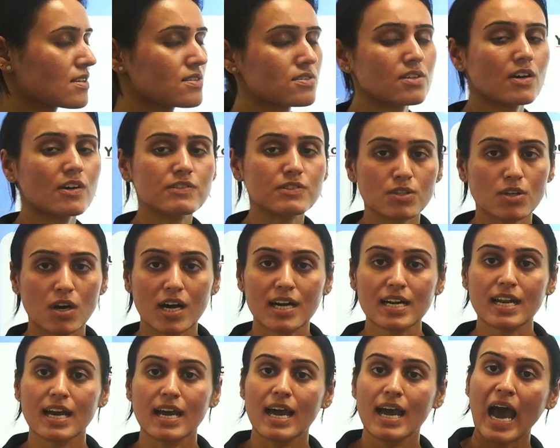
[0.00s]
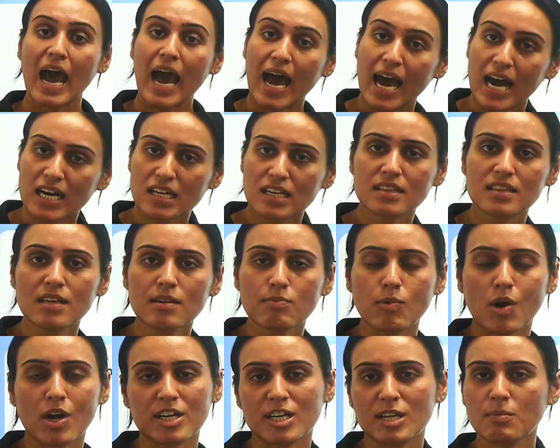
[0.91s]
of salt at the
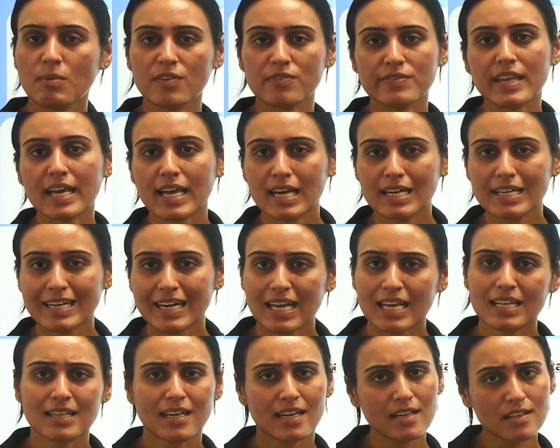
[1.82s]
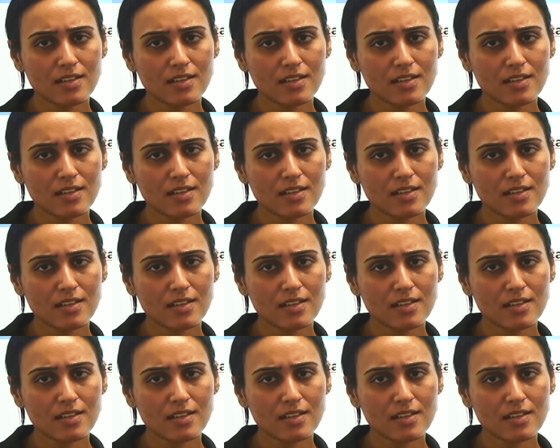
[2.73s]
bottom of the container